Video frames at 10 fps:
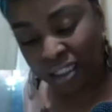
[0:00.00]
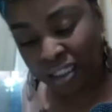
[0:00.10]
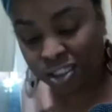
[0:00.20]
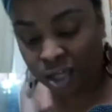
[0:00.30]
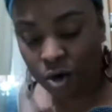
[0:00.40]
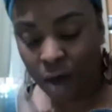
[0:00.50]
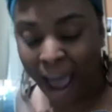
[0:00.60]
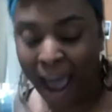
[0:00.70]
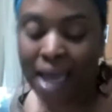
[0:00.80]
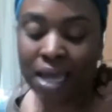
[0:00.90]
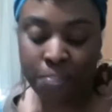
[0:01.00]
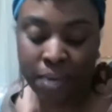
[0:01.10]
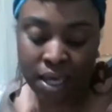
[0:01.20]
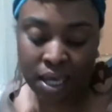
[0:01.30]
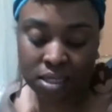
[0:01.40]
so I
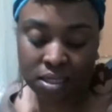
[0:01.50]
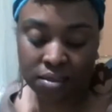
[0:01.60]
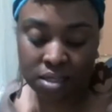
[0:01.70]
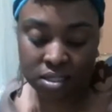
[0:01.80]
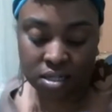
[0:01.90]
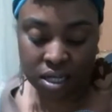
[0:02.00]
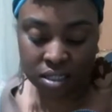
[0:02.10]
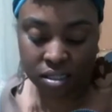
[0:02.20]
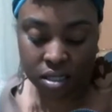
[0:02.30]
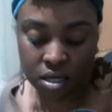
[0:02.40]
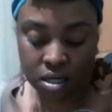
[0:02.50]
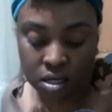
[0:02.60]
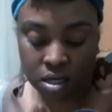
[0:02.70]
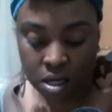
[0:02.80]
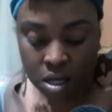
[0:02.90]
picked this next
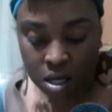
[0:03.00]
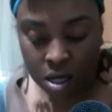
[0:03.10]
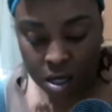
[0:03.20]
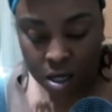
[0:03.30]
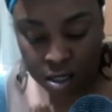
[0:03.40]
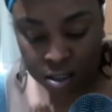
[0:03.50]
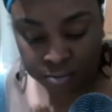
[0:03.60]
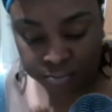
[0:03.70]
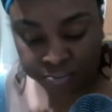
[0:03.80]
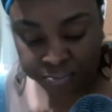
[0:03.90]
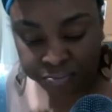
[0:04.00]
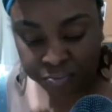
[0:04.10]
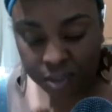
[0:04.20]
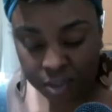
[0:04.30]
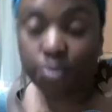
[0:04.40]
song, um,
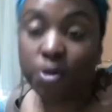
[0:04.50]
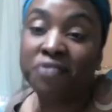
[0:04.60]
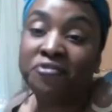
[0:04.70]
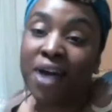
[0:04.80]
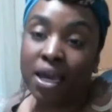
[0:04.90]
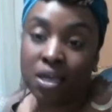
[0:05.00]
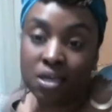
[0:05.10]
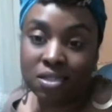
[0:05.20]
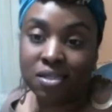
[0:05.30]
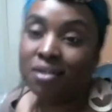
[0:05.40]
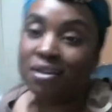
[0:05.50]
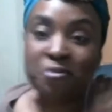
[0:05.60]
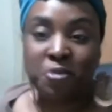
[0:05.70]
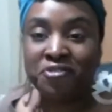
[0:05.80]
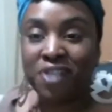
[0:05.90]
Brent Faiyaz, another
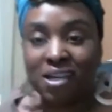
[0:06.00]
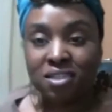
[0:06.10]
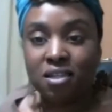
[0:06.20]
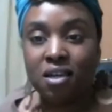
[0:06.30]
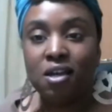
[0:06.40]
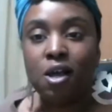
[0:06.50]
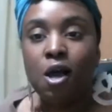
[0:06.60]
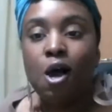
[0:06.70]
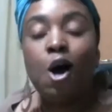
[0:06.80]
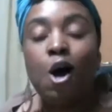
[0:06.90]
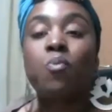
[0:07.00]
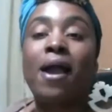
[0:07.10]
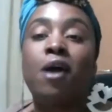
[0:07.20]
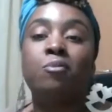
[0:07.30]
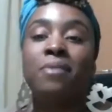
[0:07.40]
Brent Faiyaz song,
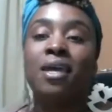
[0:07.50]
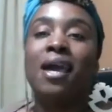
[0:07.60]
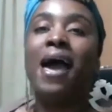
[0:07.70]
Around Me. I